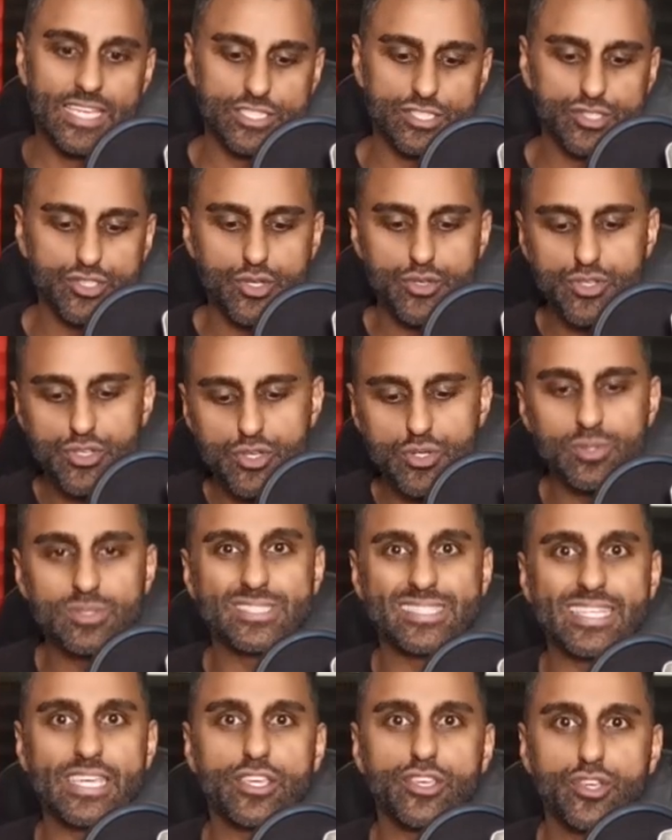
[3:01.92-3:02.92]
is to
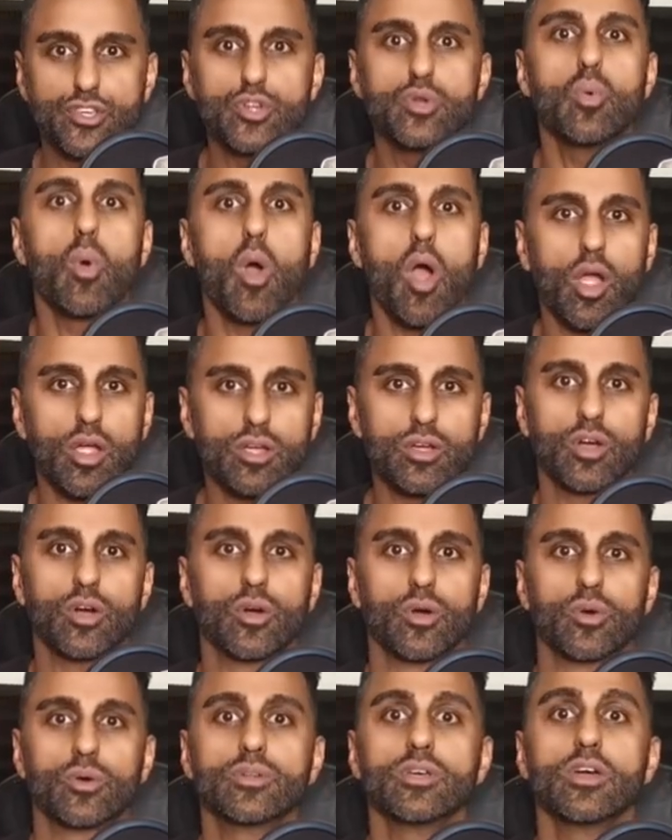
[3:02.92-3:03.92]
use the QR
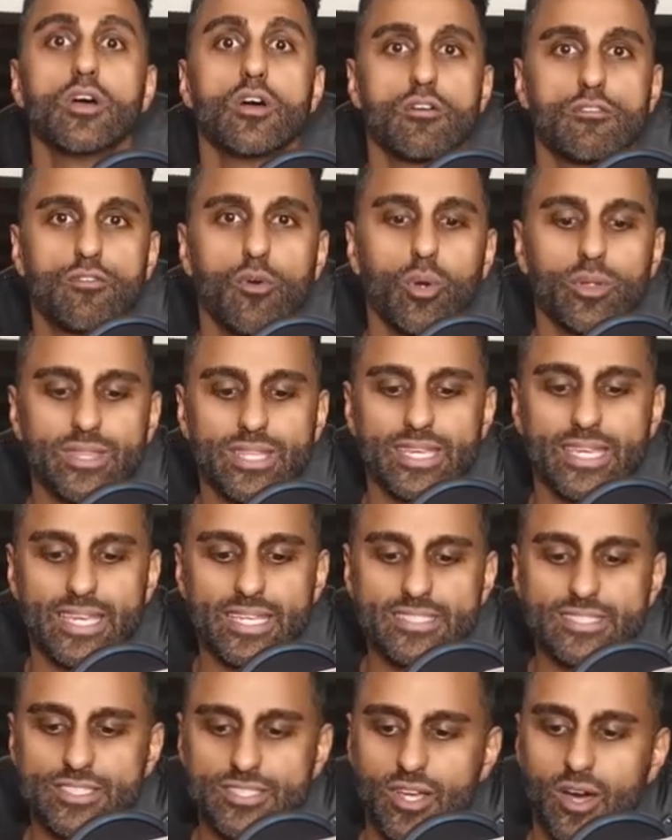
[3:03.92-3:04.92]
code for the
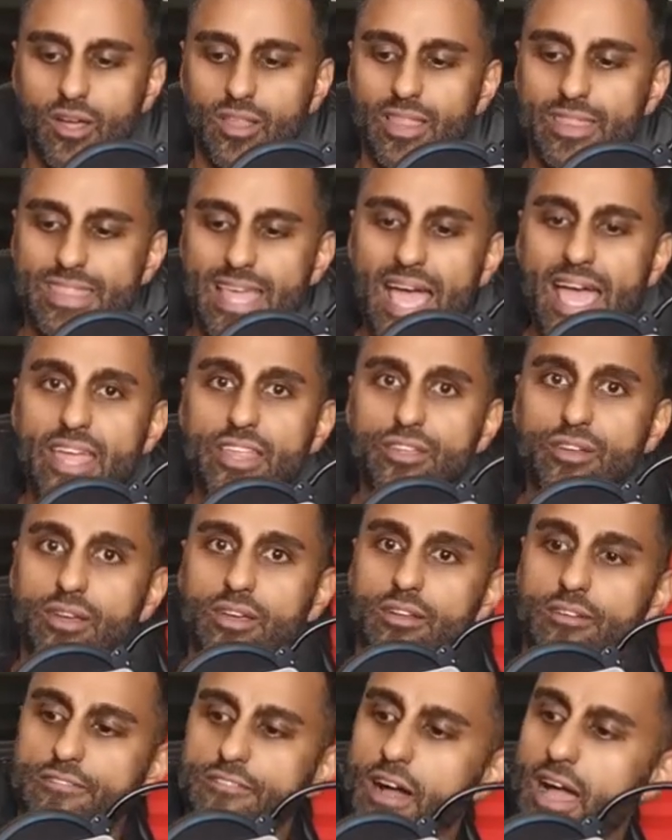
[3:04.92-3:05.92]
install. And that you're
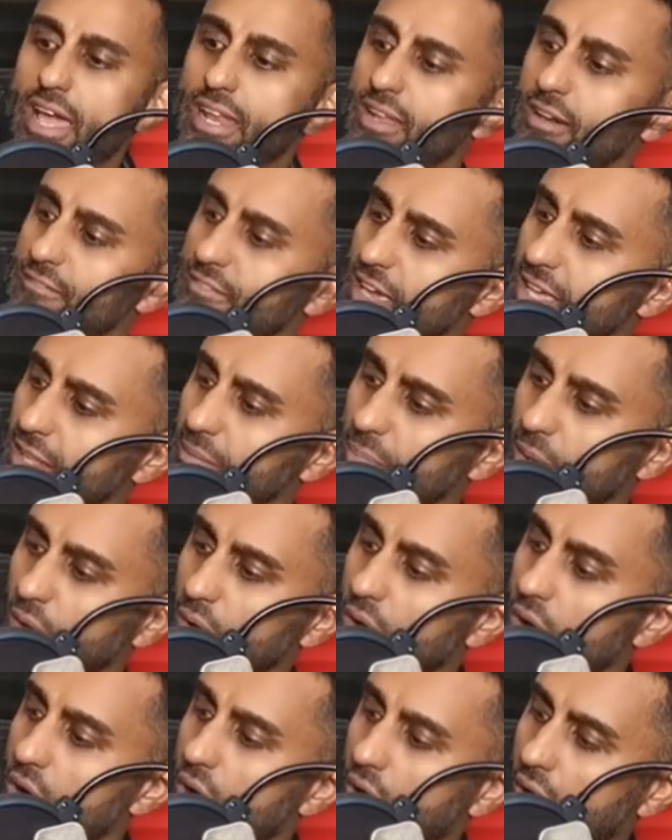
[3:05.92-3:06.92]
going to find
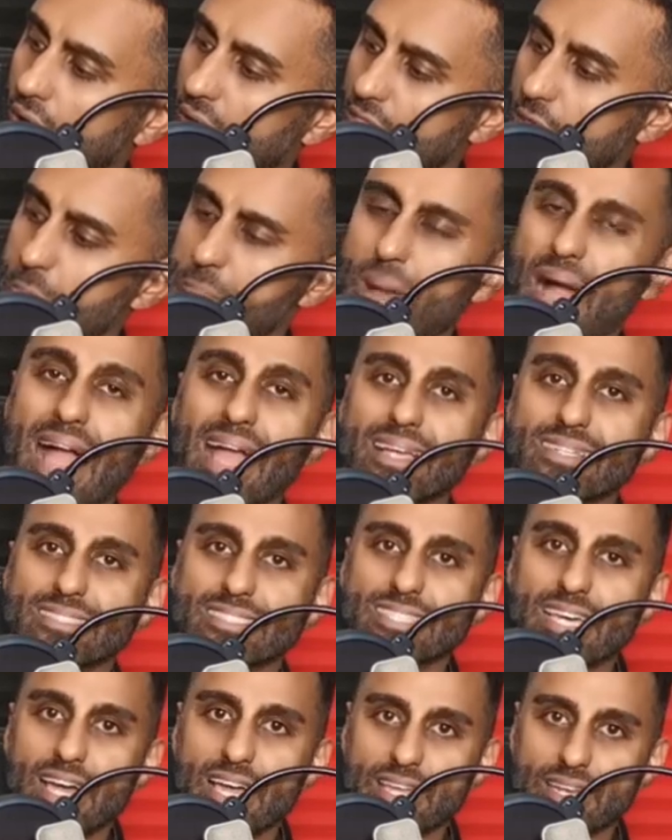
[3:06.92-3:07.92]
available on the
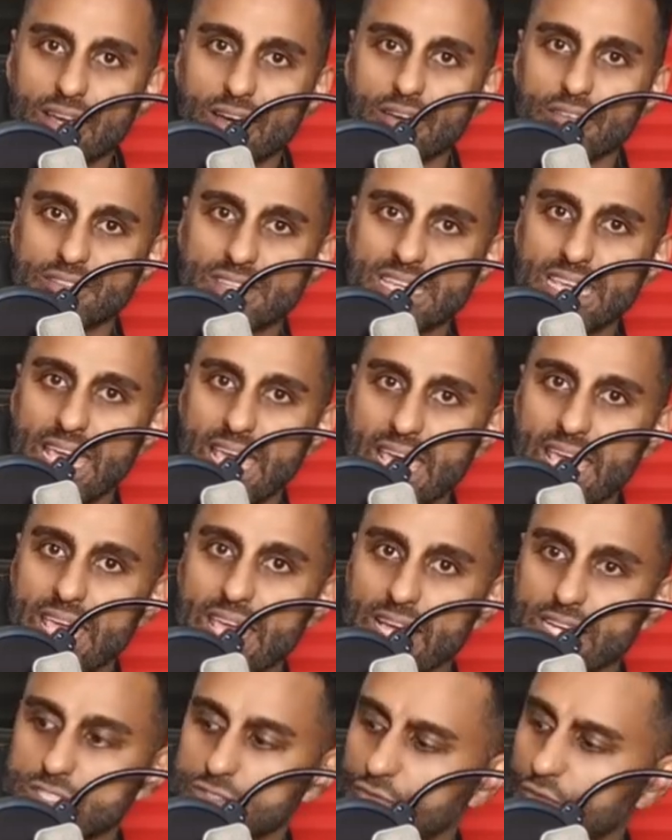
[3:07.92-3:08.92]
backside of the
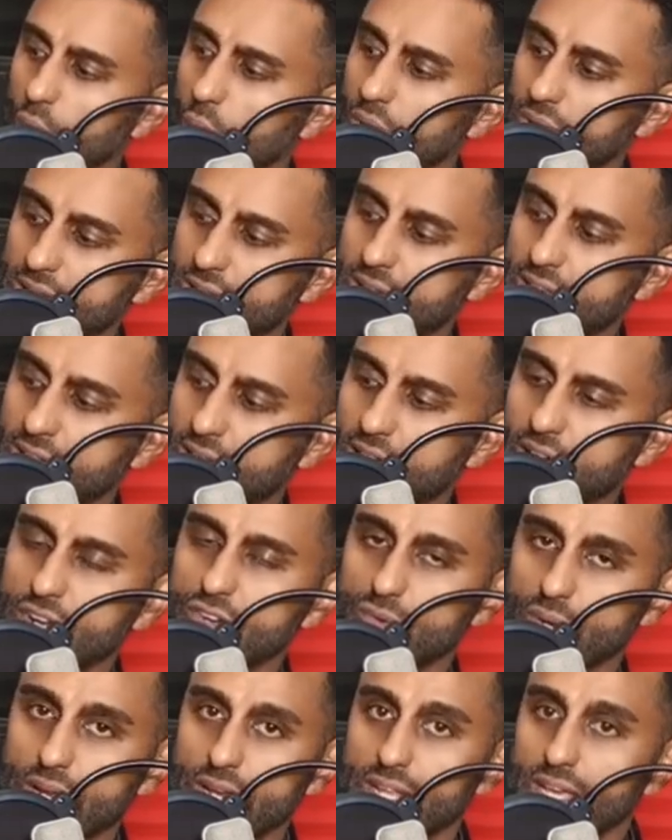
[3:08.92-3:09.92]

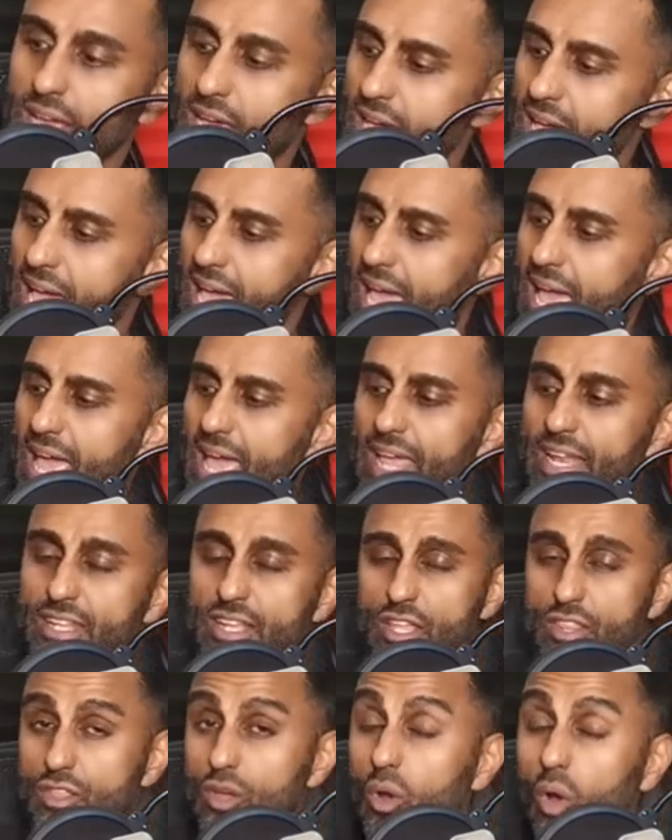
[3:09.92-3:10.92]
AX4800.
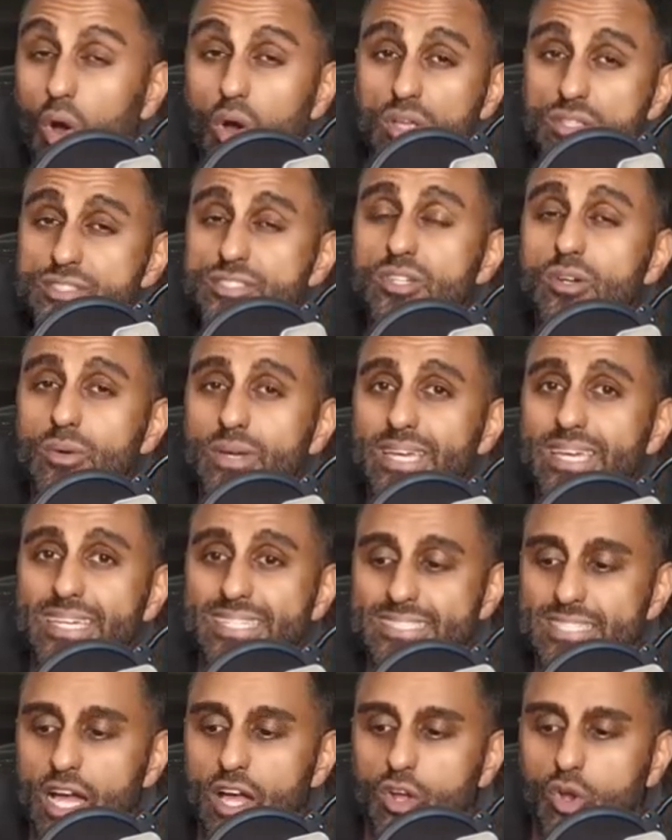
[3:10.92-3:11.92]
And there also
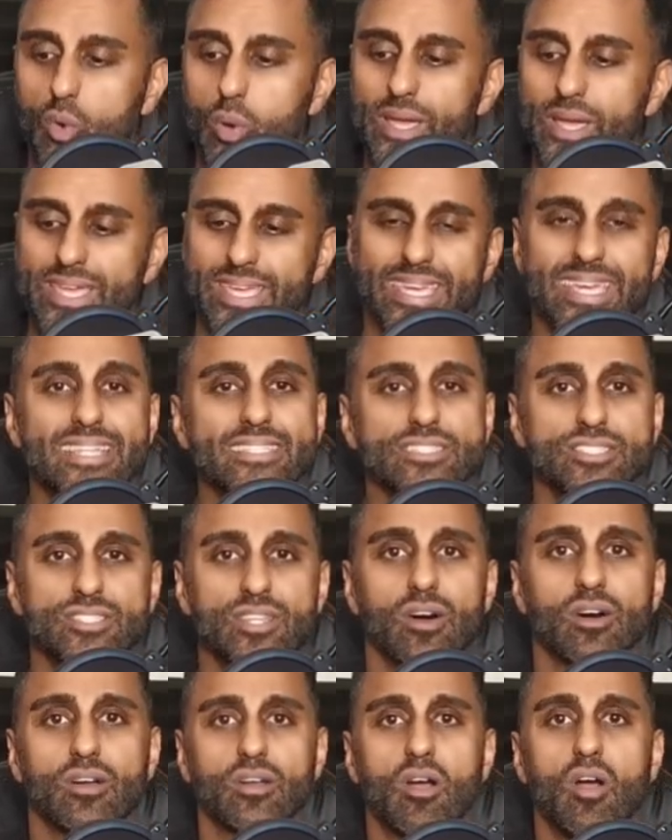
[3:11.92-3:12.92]
is a quick
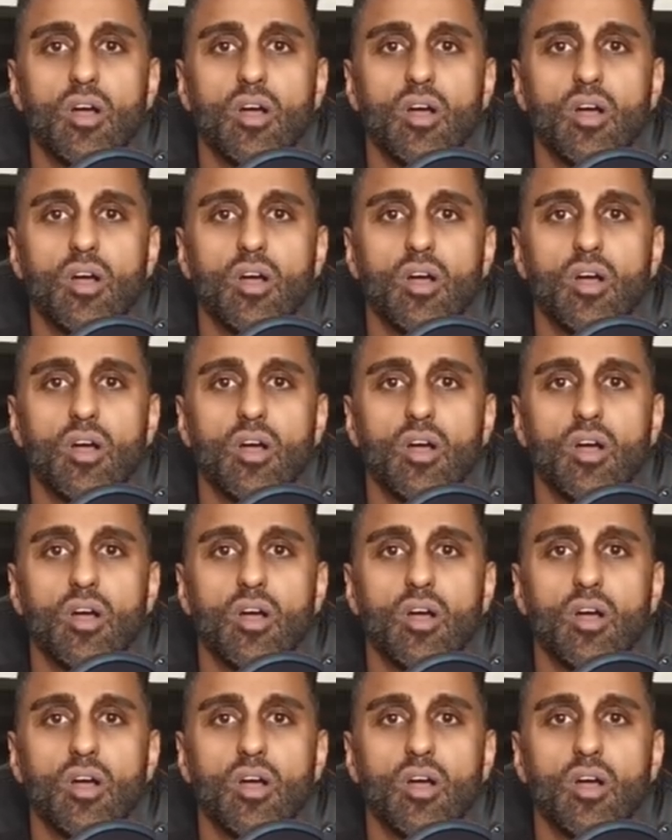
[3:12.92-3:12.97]
install